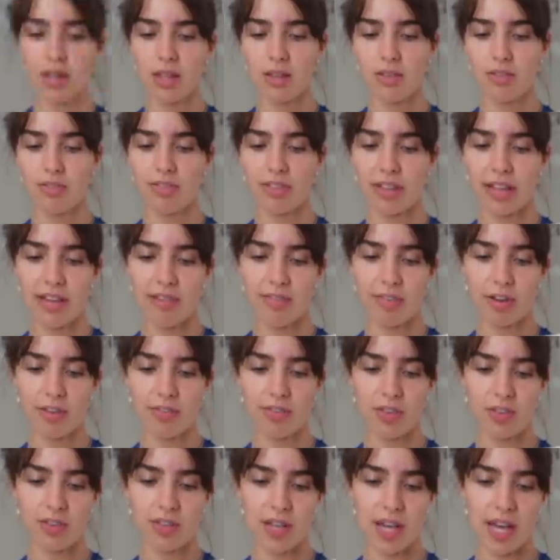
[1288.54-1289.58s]
Flavor of
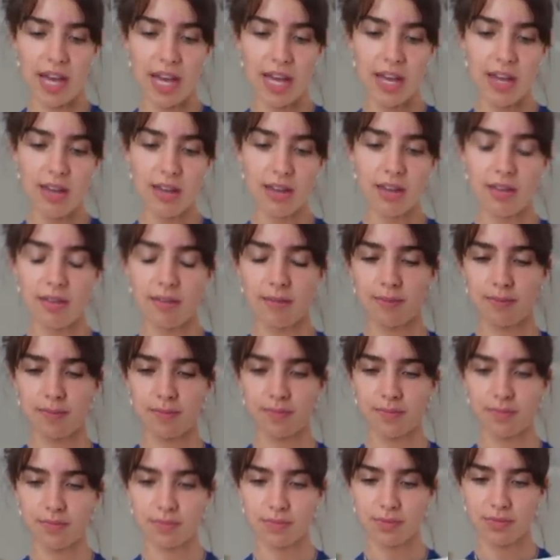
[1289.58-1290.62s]
the day,
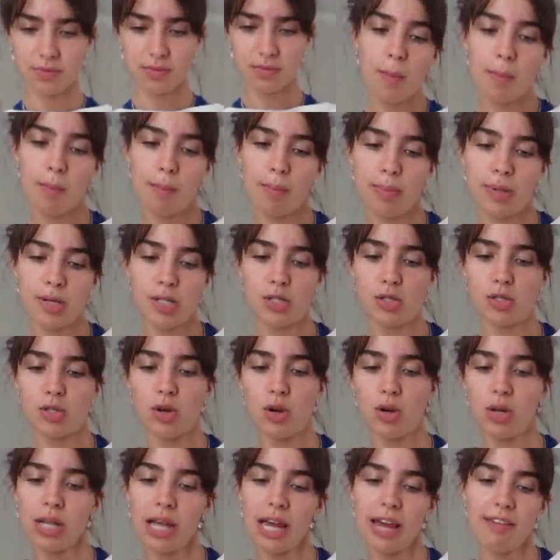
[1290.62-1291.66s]

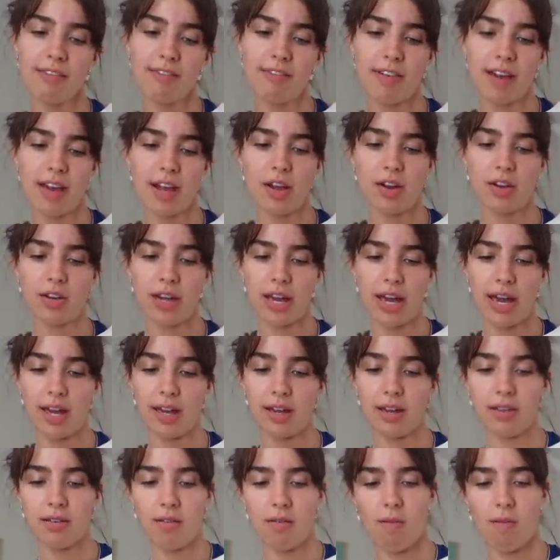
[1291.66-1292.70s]
pozole verde.